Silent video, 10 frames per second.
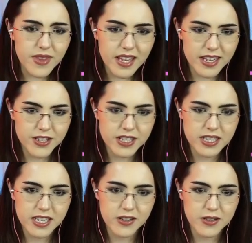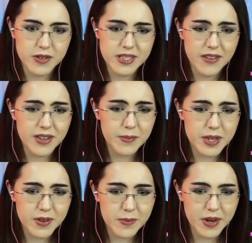And as you can see here, Luna's having a
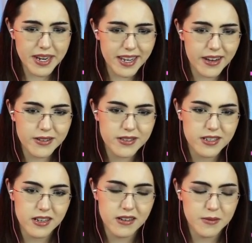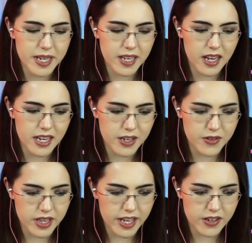bit of a breakout. Oh my God, I can
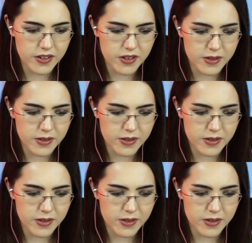relate, girl.